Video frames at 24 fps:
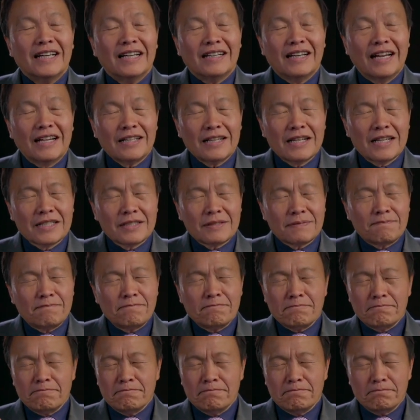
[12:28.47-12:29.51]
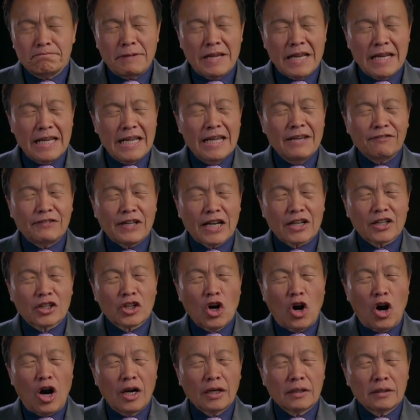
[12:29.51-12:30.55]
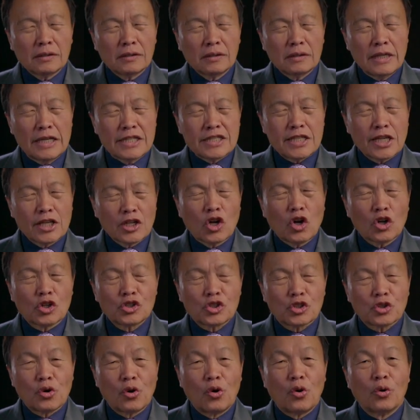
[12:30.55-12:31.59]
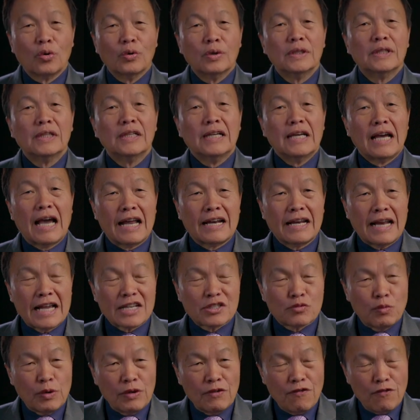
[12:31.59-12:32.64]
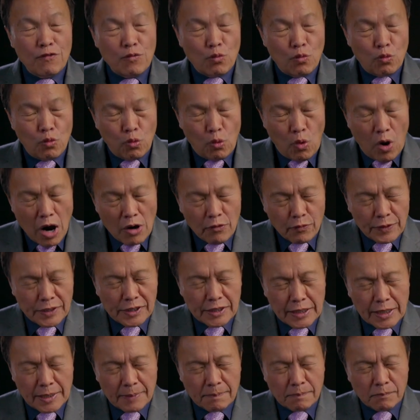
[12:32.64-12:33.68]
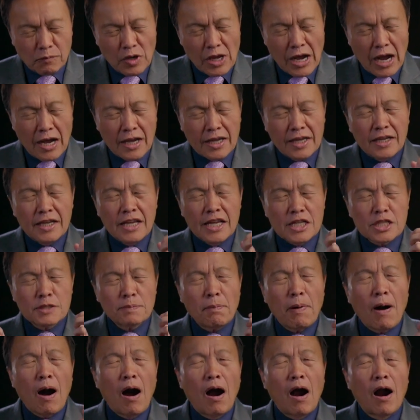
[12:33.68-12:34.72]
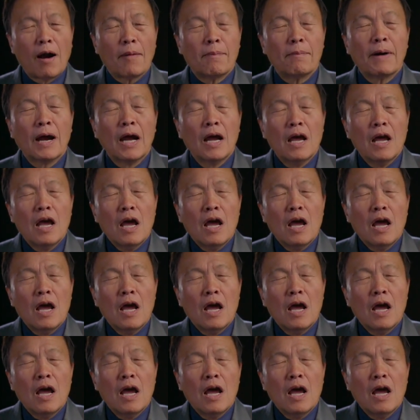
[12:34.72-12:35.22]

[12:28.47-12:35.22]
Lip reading: Let us believe that God is in control. And as we walk with Him, we are in His palm.